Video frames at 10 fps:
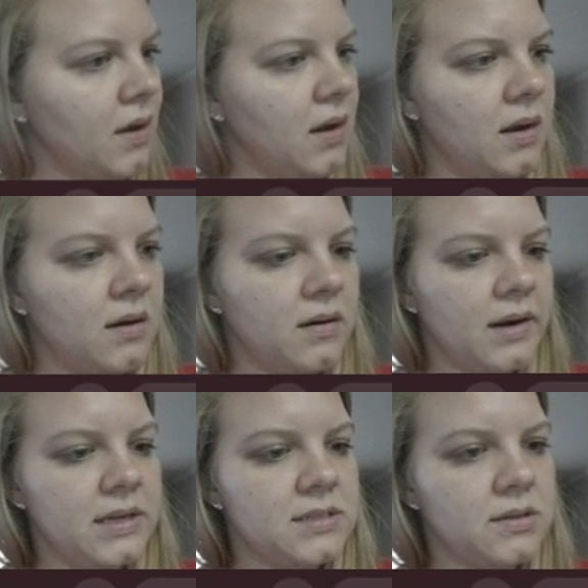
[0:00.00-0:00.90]
All
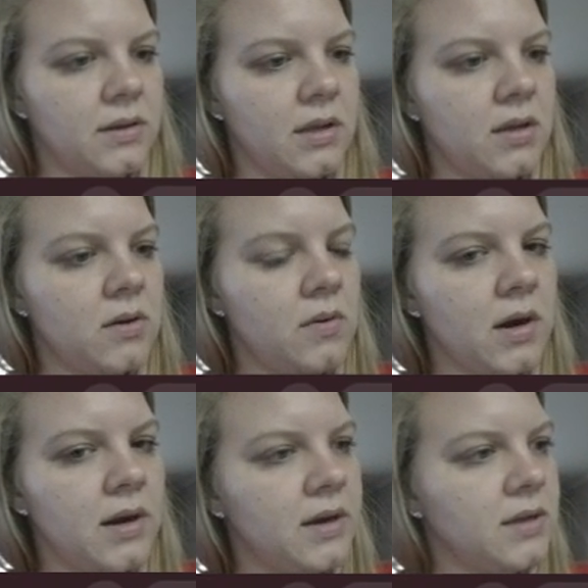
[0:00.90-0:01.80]
right, so you
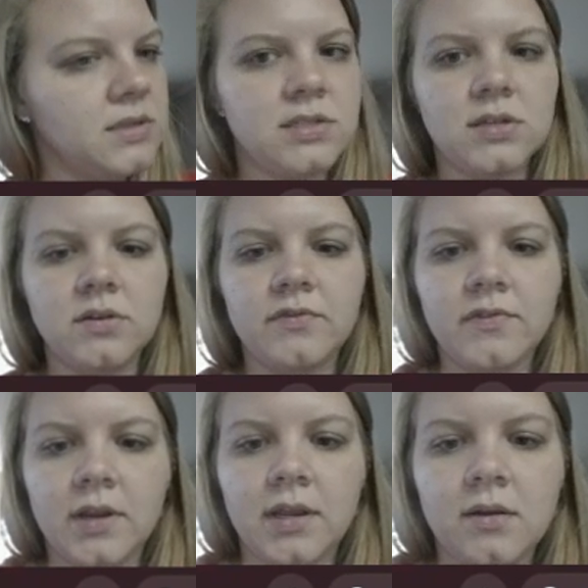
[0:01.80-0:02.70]
are going to do
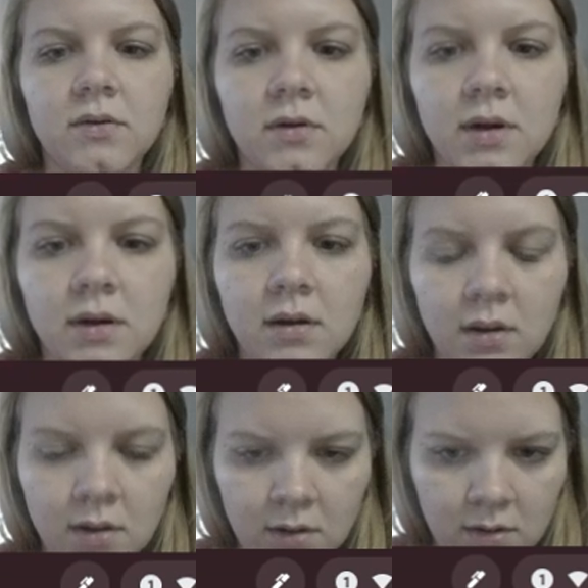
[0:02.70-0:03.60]
for your
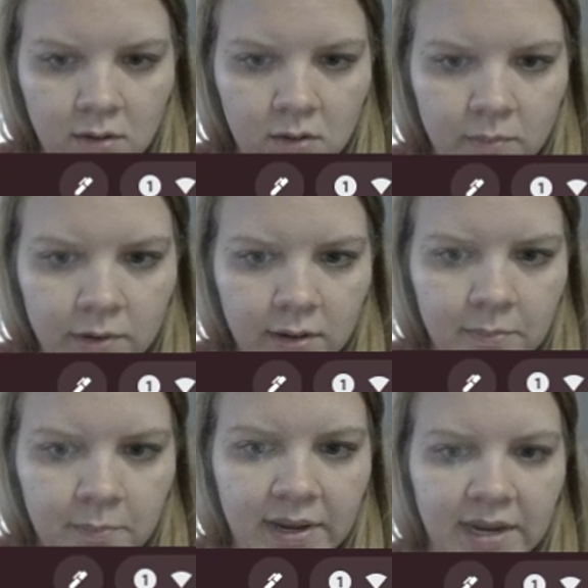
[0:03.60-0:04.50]

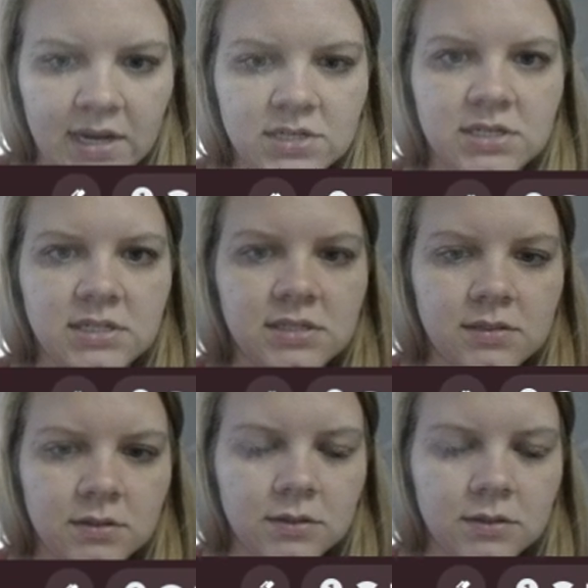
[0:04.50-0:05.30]
homework pages